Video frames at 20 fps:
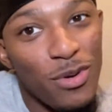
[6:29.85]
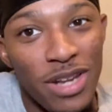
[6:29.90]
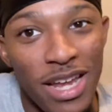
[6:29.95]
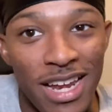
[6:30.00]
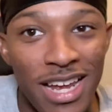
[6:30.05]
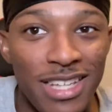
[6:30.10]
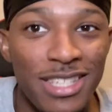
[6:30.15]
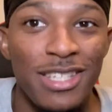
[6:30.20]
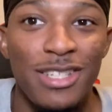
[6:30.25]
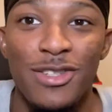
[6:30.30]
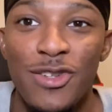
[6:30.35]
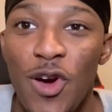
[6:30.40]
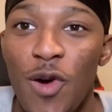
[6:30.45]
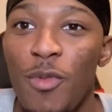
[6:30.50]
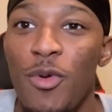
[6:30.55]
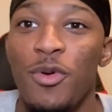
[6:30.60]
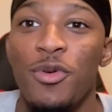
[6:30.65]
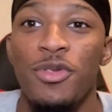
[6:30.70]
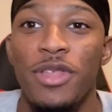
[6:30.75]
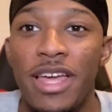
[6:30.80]
Like, that's a
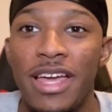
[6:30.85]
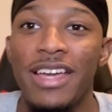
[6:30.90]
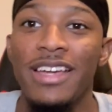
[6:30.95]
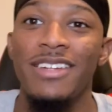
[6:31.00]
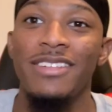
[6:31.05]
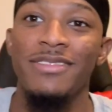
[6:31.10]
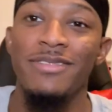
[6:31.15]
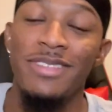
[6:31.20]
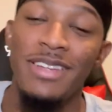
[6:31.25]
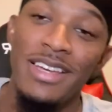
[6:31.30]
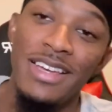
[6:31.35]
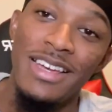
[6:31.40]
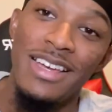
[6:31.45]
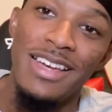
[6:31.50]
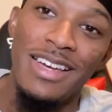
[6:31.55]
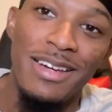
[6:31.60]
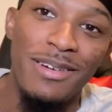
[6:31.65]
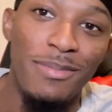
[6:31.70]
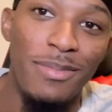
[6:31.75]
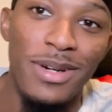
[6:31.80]
normal thing.
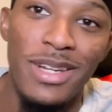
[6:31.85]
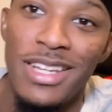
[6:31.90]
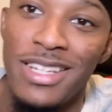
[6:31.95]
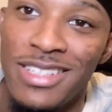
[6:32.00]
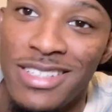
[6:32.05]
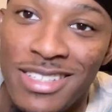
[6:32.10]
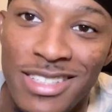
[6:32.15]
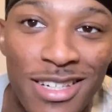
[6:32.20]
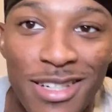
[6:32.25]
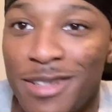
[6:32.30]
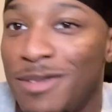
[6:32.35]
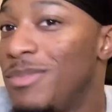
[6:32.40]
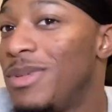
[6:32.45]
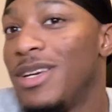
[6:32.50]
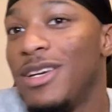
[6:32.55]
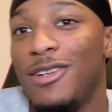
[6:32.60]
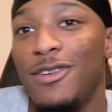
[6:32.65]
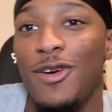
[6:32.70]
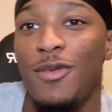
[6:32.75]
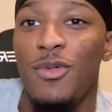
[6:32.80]
But it shouldn't
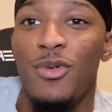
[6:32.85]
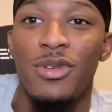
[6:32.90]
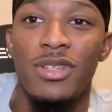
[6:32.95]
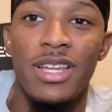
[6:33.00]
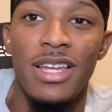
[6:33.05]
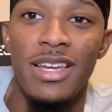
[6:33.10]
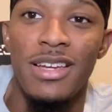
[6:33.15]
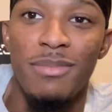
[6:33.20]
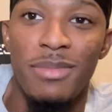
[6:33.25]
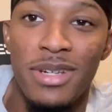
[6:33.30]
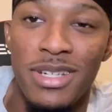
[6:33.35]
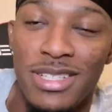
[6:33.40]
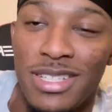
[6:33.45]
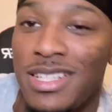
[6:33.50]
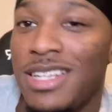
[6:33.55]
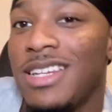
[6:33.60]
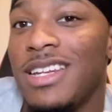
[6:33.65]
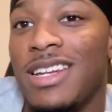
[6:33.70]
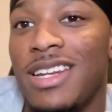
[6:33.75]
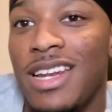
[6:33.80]
be a normal thing. Because at
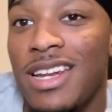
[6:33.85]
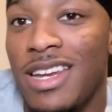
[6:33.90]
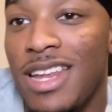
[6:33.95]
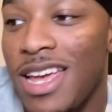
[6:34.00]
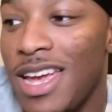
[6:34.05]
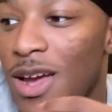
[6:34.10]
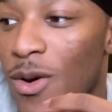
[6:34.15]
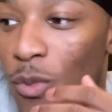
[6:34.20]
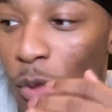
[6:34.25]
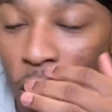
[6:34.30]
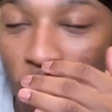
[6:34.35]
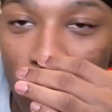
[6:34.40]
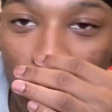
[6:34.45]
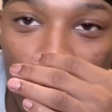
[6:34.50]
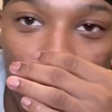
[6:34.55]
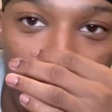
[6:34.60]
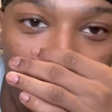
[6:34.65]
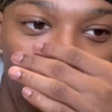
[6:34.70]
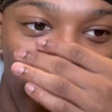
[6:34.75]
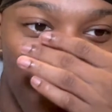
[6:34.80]
the end of the day, why do
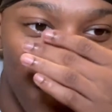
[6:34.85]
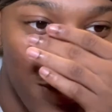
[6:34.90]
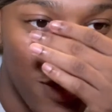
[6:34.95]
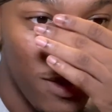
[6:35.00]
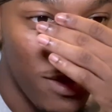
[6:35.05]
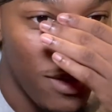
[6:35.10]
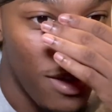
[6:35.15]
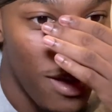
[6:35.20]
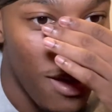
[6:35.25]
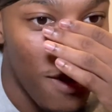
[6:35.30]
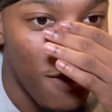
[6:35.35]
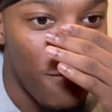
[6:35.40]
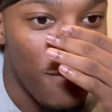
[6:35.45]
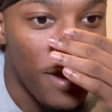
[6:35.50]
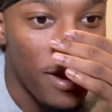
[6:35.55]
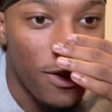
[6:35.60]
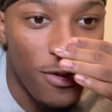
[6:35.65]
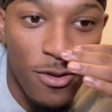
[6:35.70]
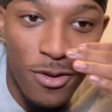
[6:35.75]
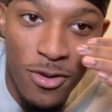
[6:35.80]
you have to
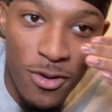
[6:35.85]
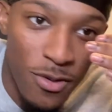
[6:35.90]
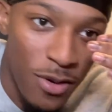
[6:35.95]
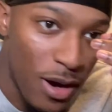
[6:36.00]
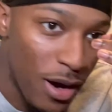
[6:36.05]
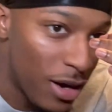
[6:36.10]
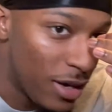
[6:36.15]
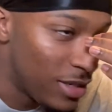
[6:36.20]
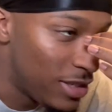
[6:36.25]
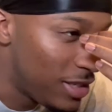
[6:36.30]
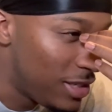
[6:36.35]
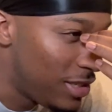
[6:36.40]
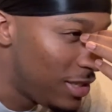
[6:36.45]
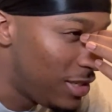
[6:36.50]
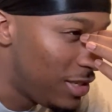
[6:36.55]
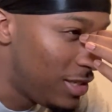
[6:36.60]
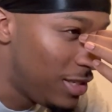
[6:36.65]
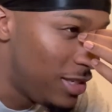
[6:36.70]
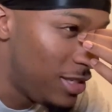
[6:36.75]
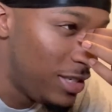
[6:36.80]
fake who you are
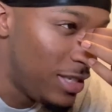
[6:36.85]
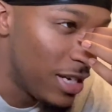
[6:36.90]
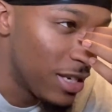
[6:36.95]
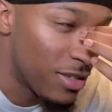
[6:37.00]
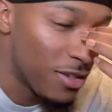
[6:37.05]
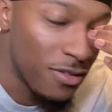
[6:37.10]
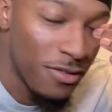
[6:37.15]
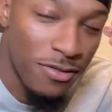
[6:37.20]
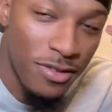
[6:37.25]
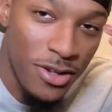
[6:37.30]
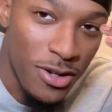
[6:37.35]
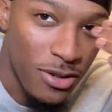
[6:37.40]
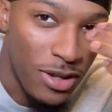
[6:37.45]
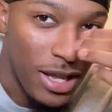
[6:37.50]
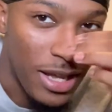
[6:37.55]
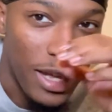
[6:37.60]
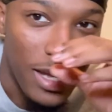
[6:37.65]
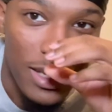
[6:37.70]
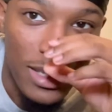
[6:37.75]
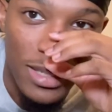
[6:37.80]
just to feel,
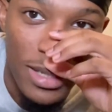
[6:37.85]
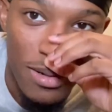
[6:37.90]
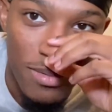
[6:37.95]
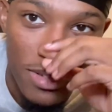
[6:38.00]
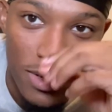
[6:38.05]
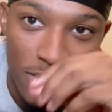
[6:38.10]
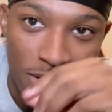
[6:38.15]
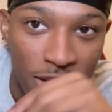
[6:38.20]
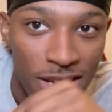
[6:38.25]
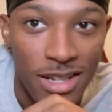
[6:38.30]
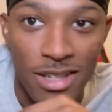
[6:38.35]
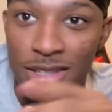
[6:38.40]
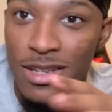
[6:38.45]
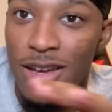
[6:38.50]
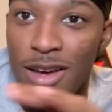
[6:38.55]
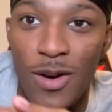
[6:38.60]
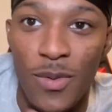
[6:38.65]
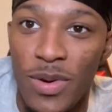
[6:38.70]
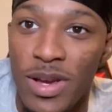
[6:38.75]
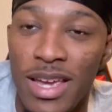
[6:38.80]
like, accepted? Like,
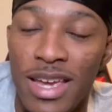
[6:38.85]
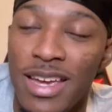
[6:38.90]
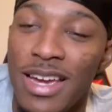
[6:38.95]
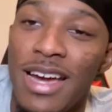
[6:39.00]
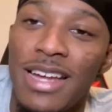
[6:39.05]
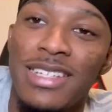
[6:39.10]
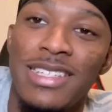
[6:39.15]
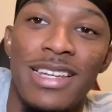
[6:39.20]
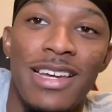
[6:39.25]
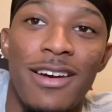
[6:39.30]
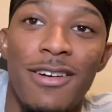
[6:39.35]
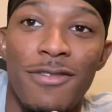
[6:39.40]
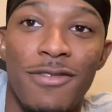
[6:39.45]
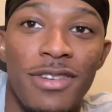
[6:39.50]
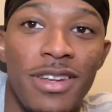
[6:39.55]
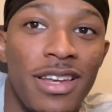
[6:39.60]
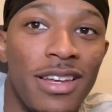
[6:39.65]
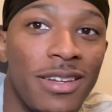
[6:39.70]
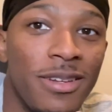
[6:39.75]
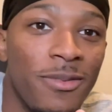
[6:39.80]
nah, we ain't got time for
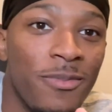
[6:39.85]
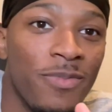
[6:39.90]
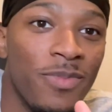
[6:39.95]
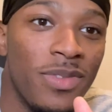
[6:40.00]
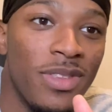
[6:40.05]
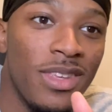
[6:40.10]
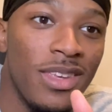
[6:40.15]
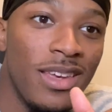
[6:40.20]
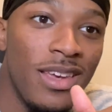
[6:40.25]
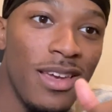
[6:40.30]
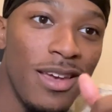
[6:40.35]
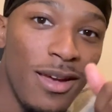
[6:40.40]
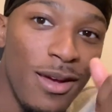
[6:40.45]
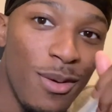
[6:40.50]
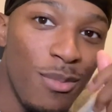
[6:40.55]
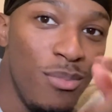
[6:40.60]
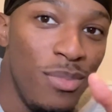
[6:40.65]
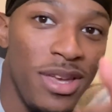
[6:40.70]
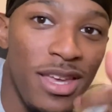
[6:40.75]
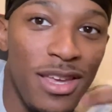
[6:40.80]
that.
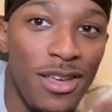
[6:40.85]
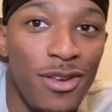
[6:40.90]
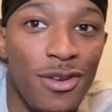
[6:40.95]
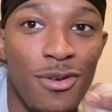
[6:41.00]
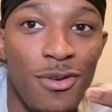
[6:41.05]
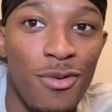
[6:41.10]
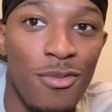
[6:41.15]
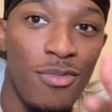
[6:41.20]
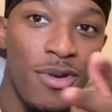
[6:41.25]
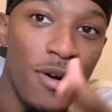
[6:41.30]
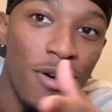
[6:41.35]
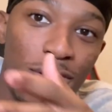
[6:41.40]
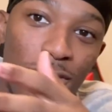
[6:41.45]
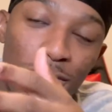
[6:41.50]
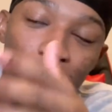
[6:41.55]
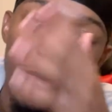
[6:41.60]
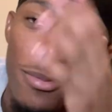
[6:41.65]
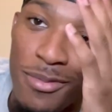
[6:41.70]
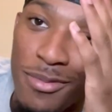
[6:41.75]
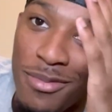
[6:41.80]
Be you,
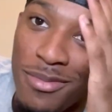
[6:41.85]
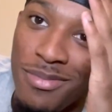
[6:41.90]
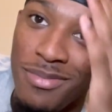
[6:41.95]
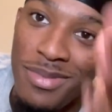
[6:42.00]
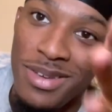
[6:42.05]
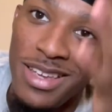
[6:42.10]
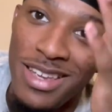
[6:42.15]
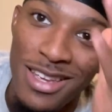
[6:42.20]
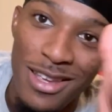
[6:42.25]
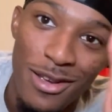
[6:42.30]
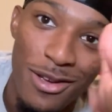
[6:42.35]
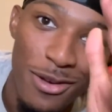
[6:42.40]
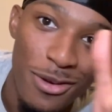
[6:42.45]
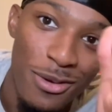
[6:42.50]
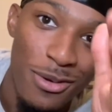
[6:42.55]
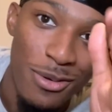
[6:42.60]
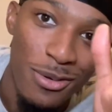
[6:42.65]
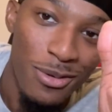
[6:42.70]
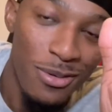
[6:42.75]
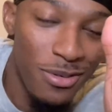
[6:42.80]
bro. Be
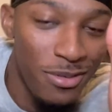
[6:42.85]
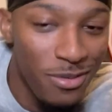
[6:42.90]
you.